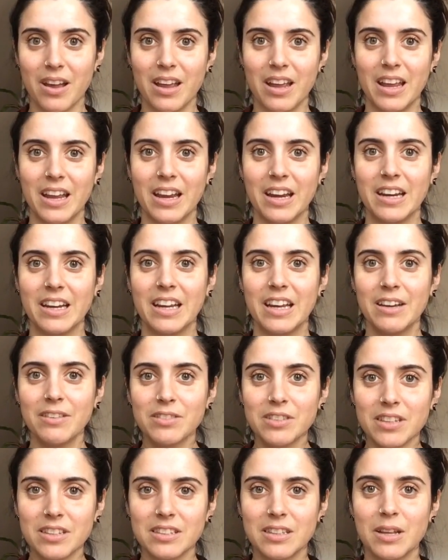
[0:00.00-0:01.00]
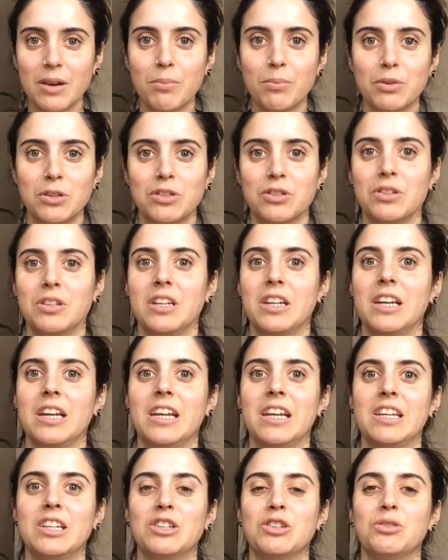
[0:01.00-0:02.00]
it gives us the
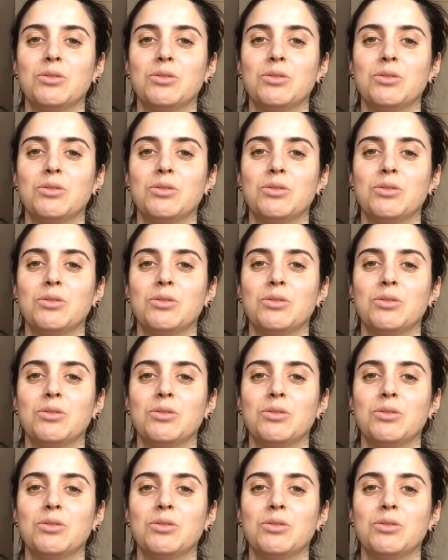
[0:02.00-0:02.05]
opportunity